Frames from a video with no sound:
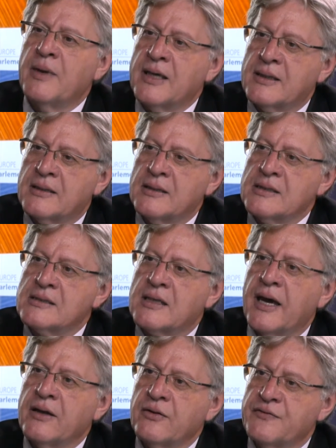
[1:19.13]
make this
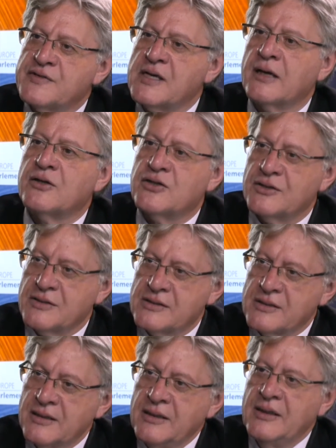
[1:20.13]
kind of sanctions,